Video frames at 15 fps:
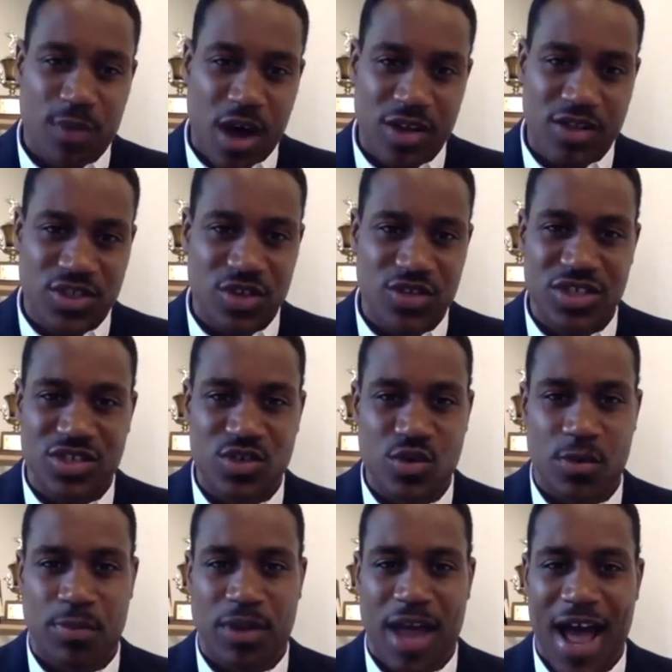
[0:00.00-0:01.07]
Justin
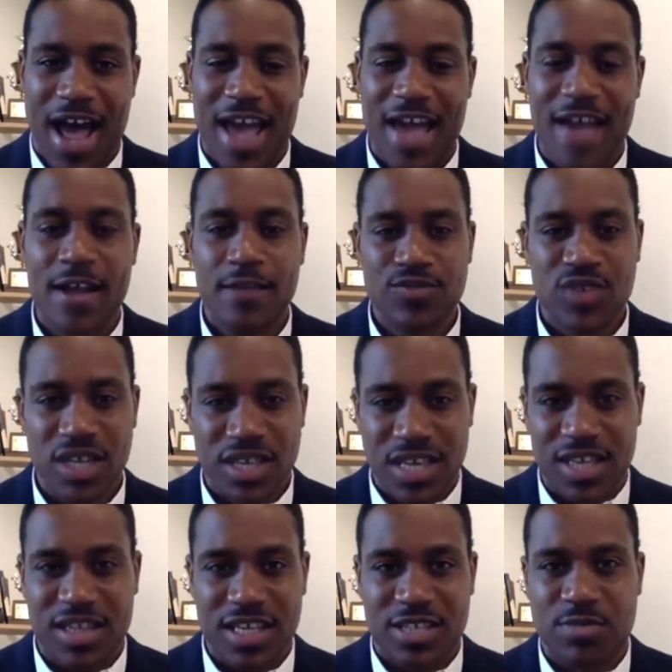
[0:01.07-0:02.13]
Gibney, attorney and political
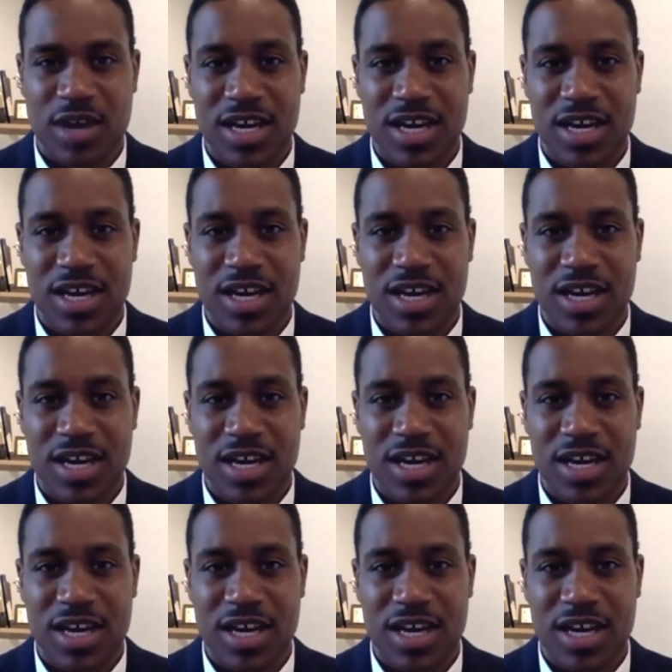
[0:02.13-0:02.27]
strategist,